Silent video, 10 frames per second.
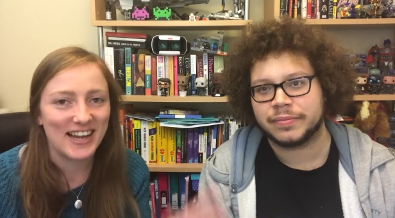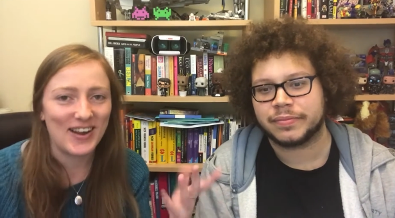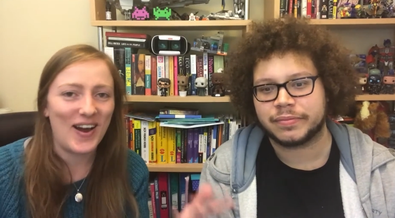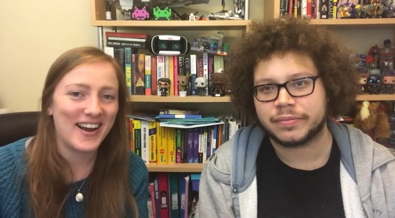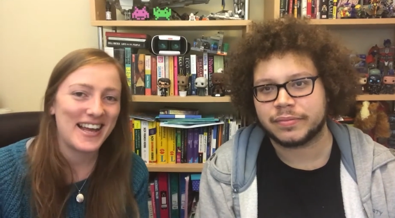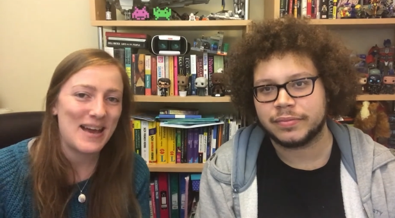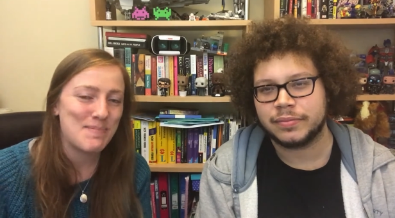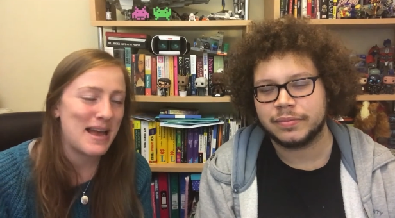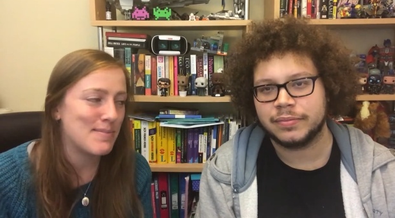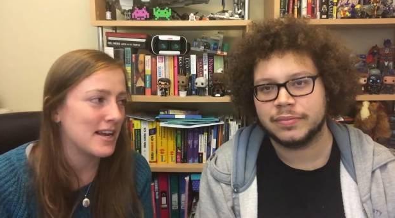Speaker 1: they were like, "Oh
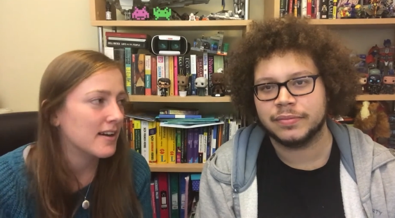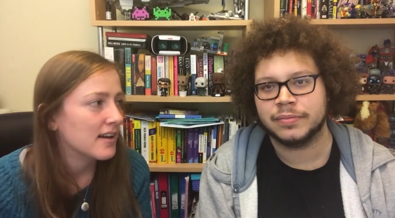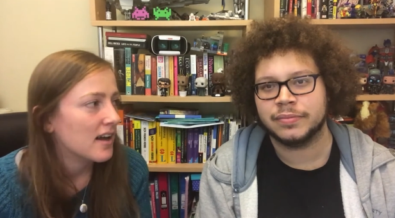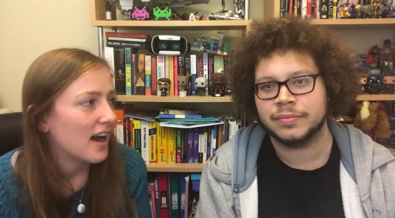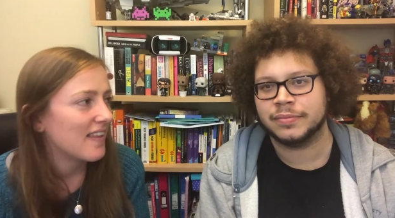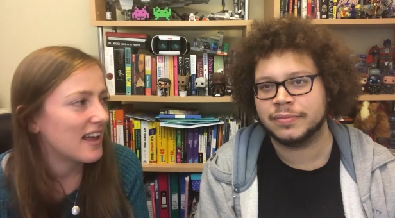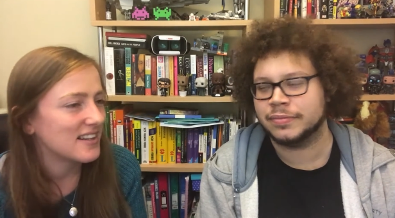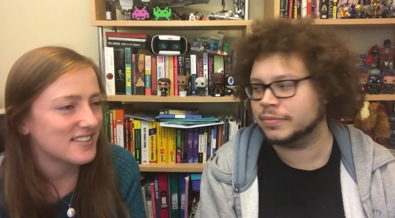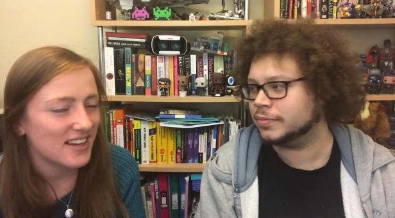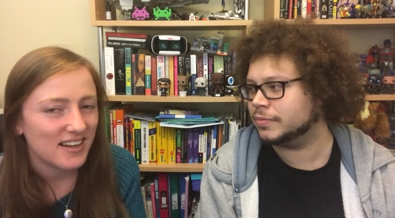yeah, baby."
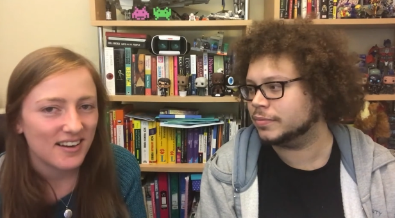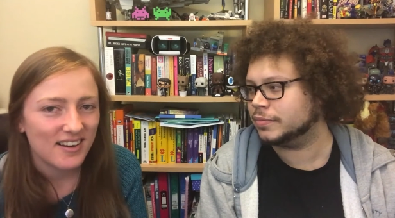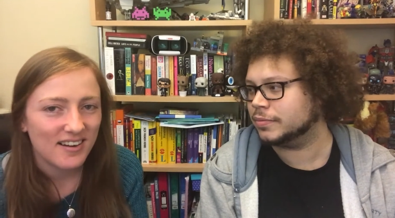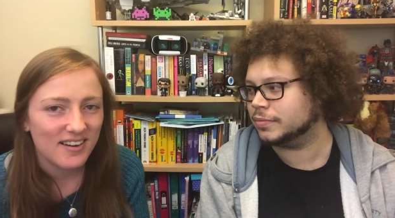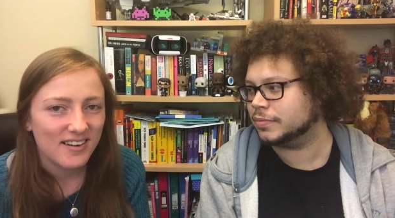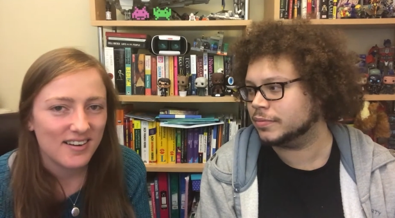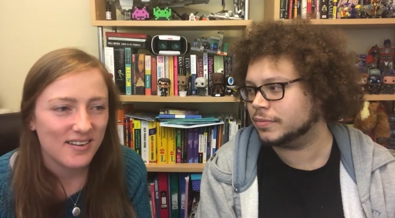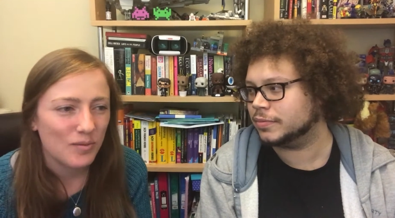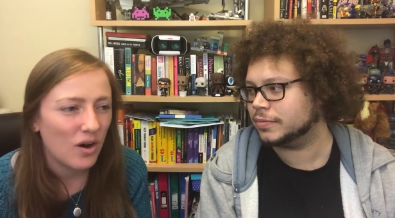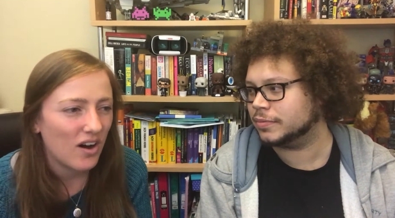And then it's like,
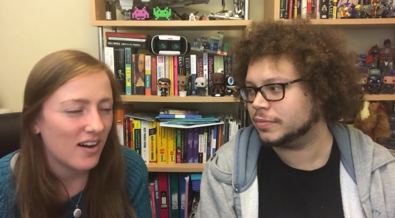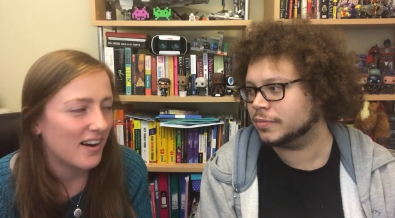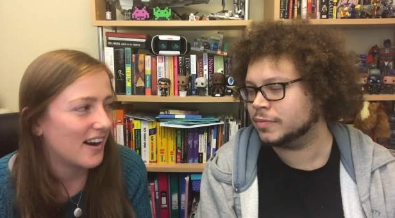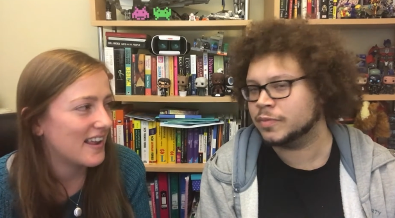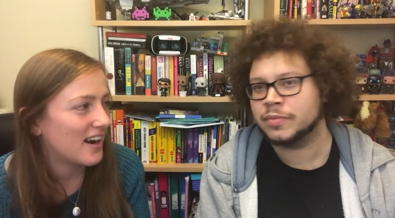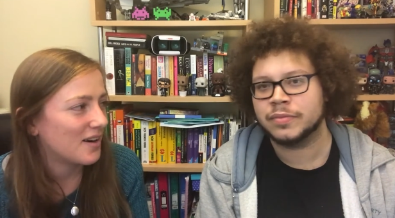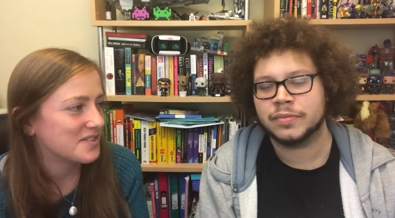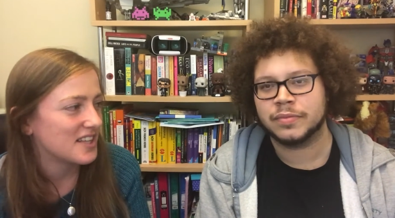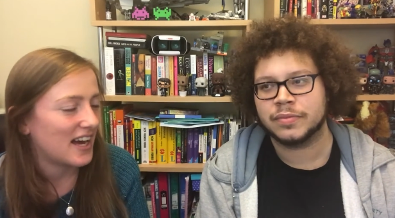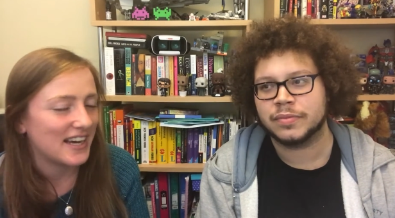what? And then
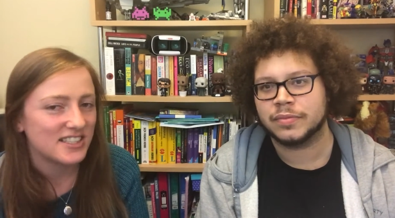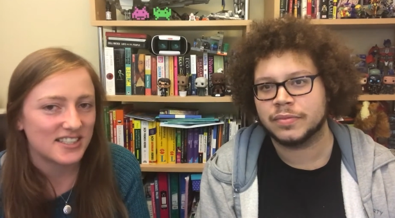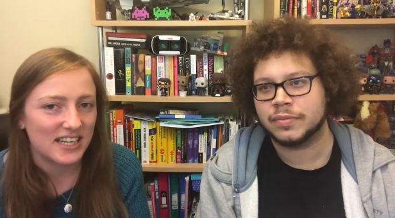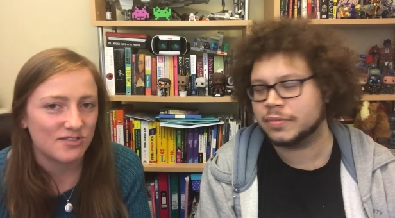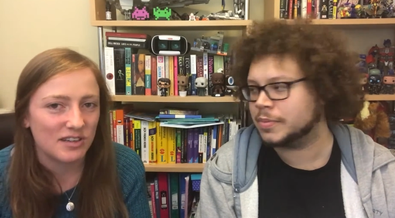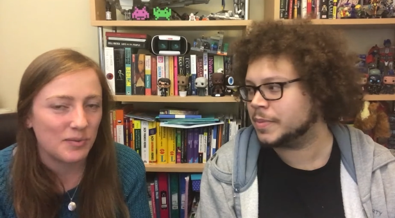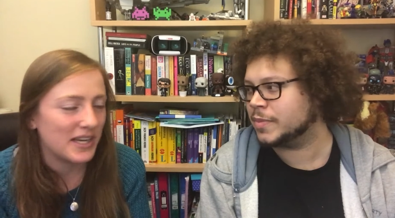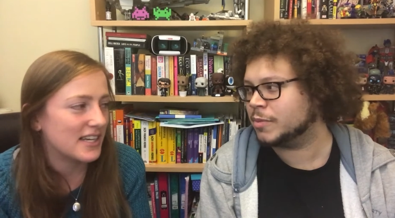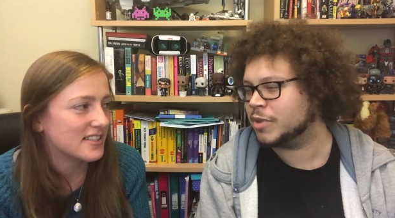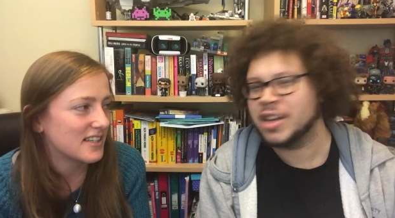after that, it just gets
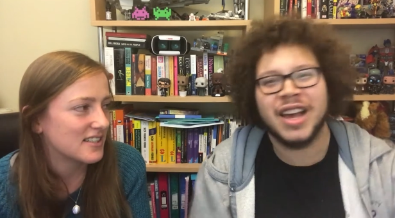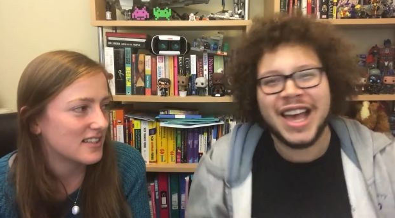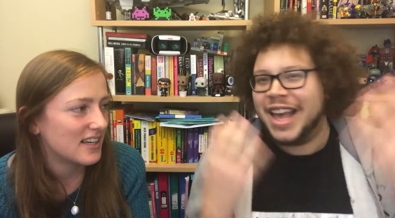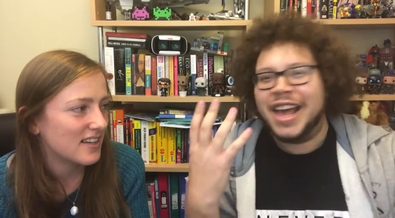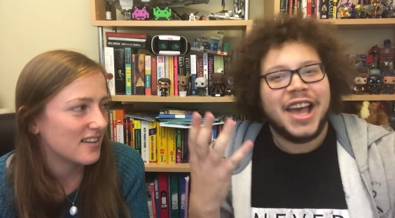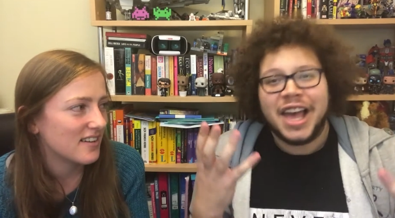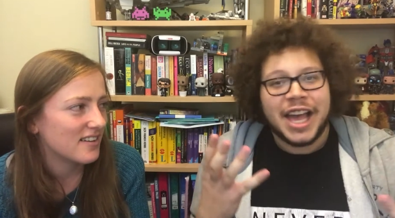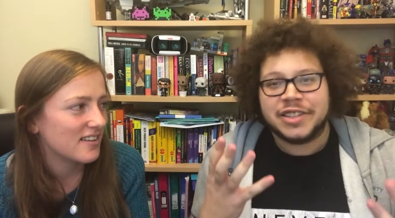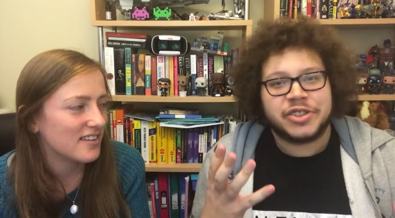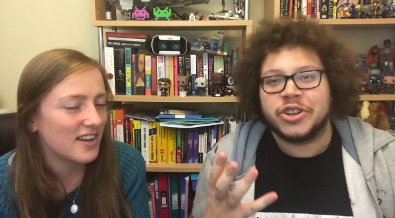really weird. And it's like...
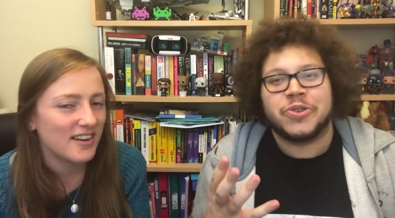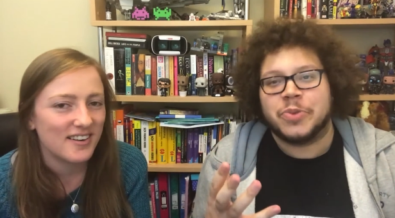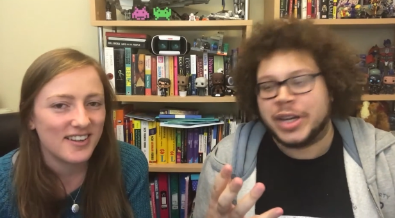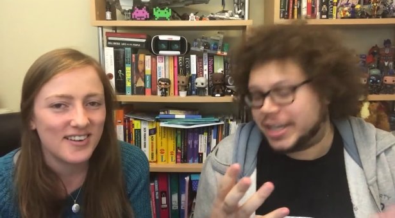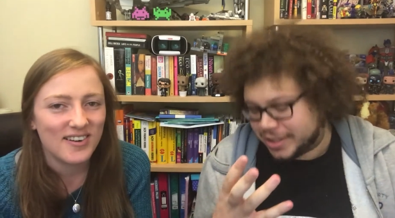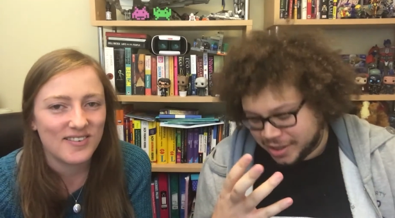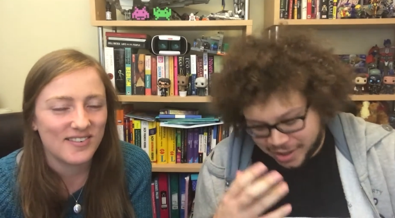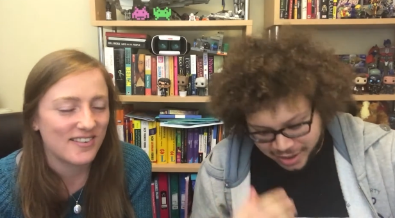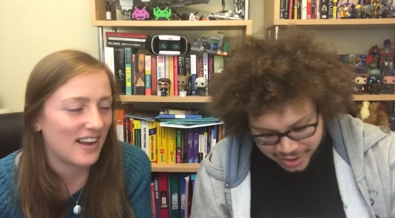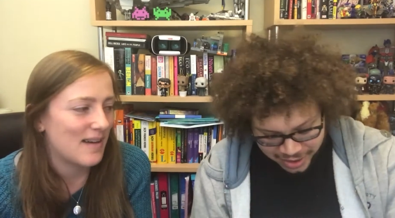
Speaker 2: It's so
Speaker 1: weird.
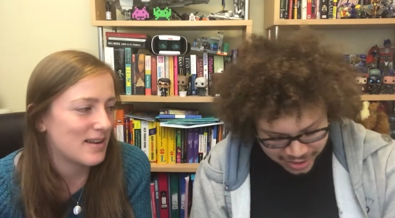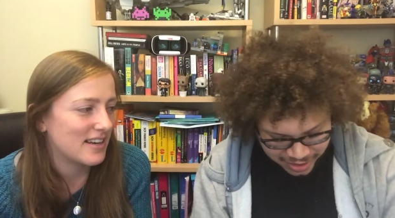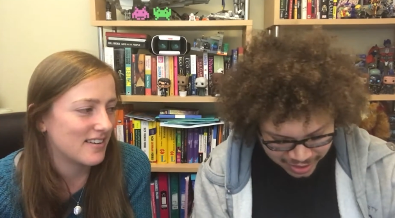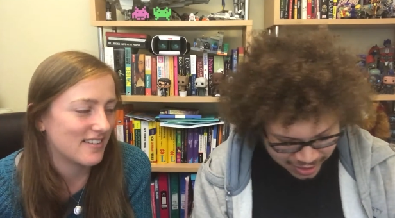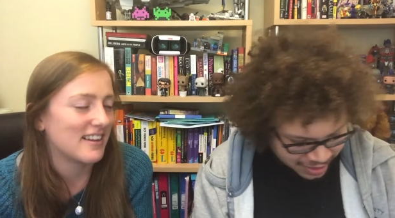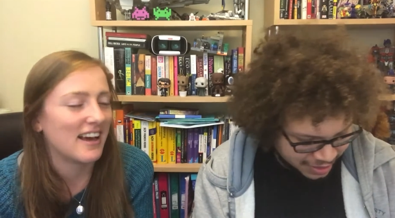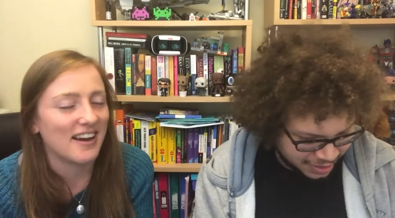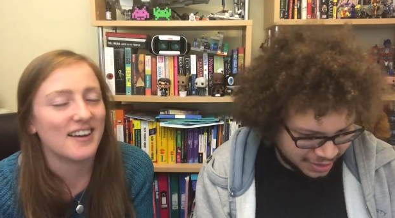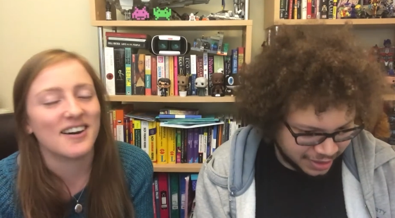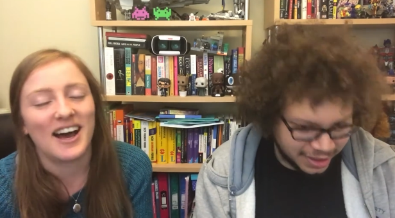You don't, I mean,
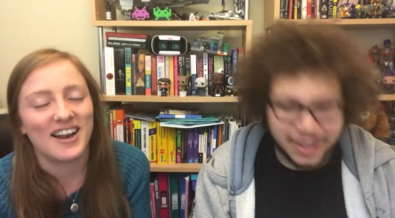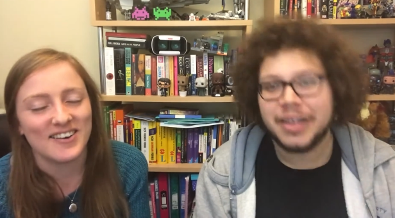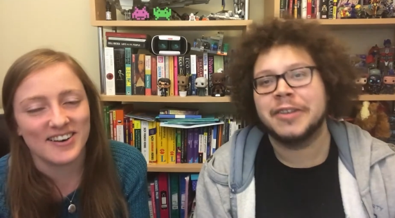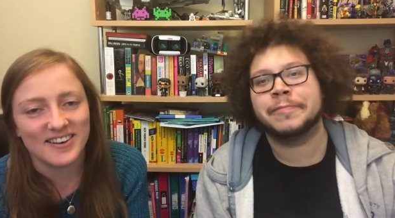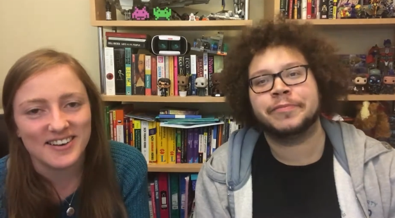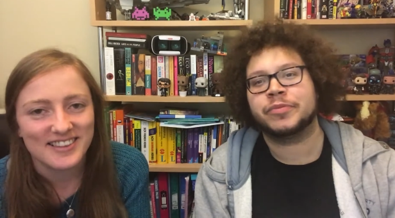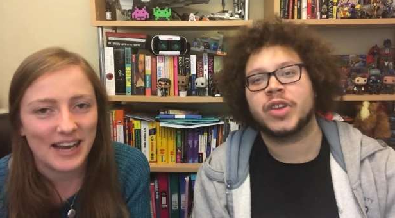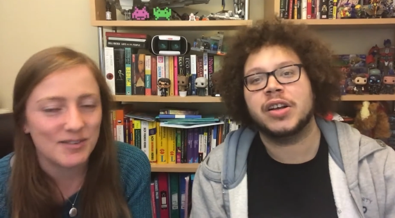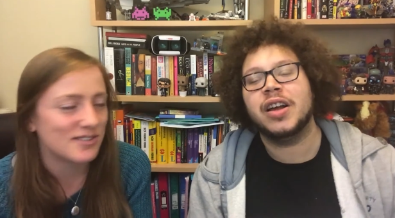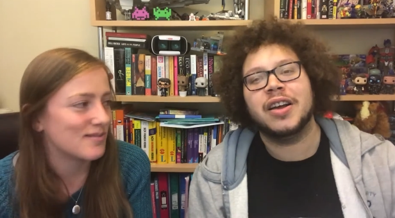yeah, I don't know.
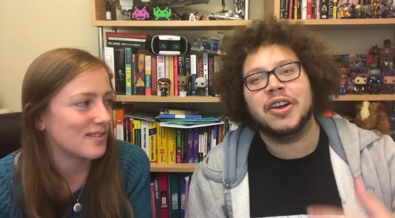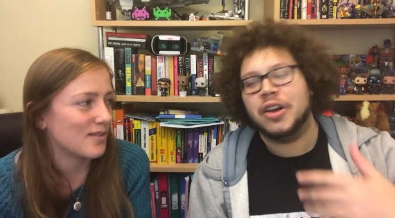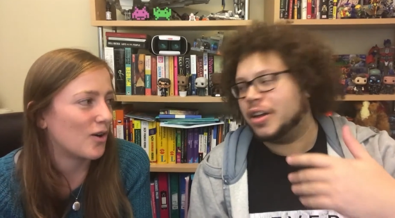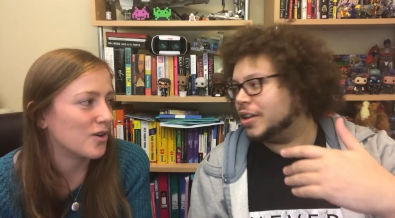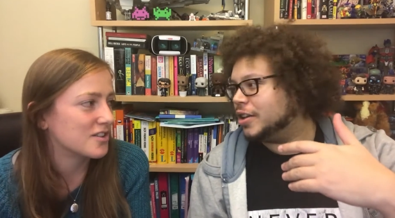That was